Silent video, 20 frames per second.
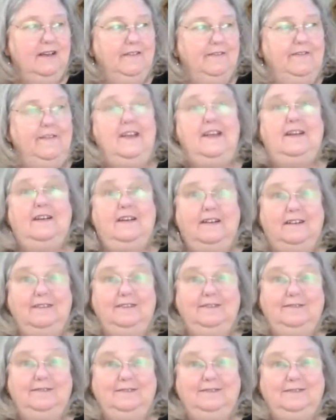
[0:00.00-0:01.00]

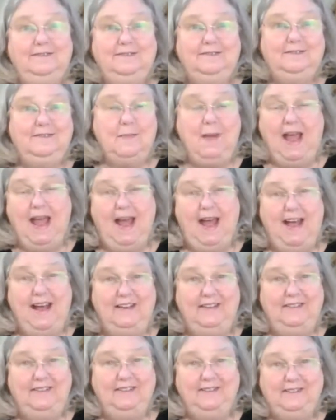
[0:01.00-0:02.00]
feel
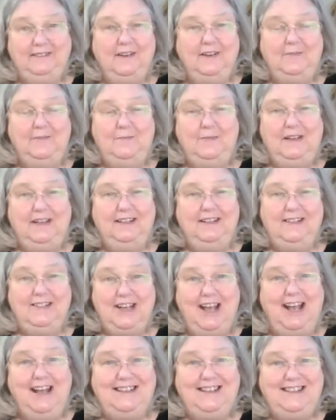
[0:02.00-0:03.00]
bad of being
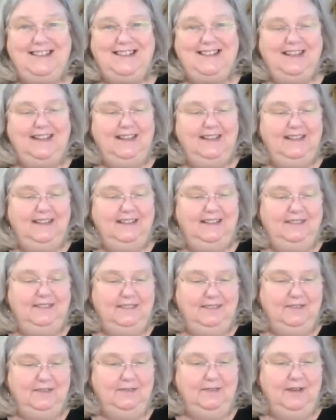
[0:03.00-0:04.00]
judged.
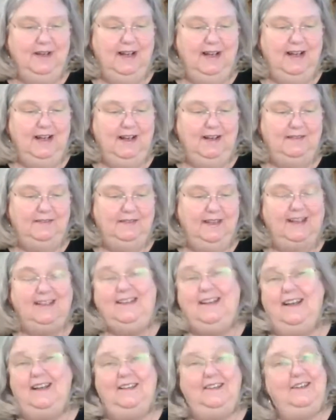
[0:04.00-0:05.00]

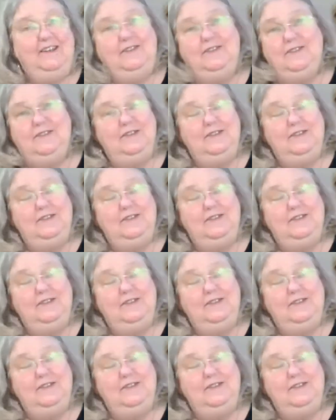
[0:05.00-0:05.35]
And yet you